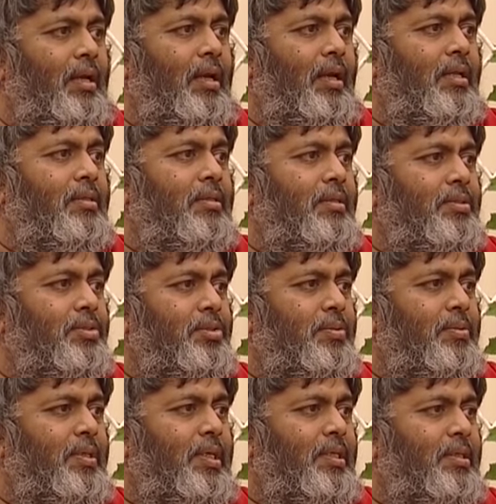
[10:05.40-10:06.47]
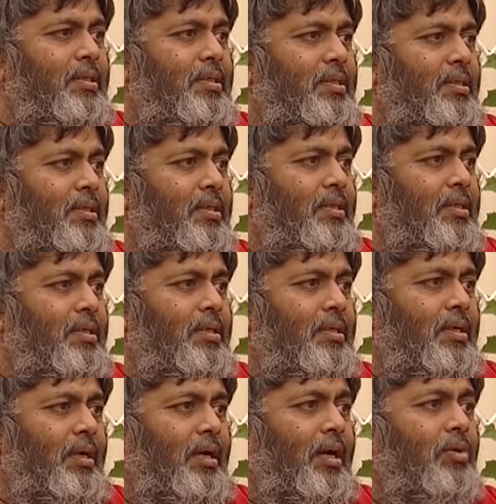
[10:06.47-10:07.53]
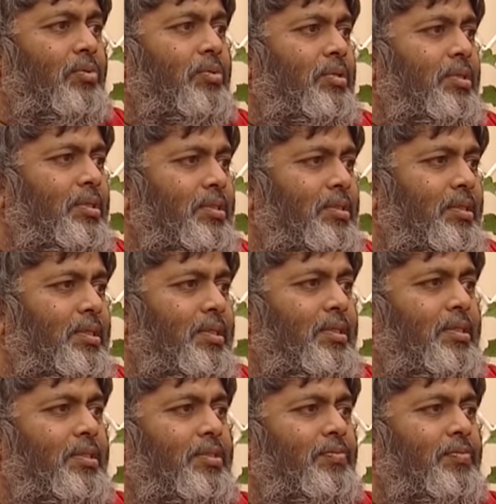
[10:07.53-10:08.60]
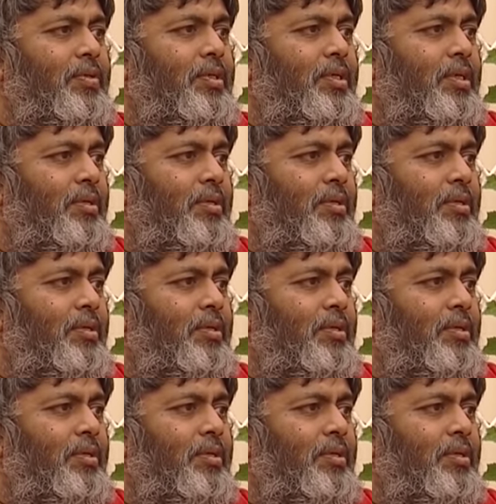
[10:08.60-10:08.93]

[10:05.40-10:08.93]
and the student how easy it is for